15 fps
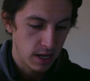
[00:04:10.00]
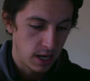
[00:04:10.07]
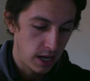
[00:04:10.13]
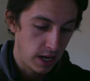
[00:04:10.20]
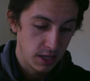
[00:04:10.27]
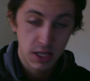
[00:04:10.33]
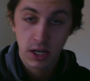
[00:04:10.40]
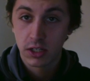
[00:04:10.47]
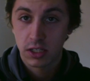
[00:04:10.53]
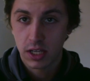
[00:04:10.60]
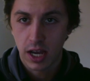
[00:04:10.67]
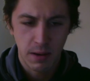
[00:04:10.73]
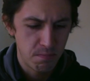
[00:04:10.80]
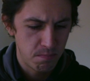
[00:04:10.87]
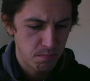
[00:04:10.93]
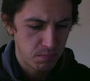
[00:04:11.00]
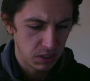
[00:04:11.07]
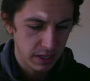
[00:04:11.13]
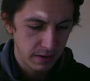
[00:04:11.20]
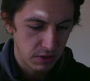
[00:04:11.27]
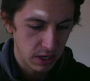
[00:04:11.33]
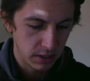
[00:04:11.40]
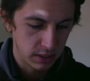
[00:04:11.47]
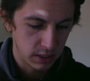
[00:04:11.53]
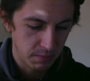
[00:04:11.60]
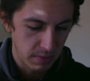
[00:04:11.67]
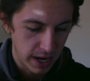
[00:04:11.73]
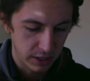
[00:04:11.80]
I believe there's some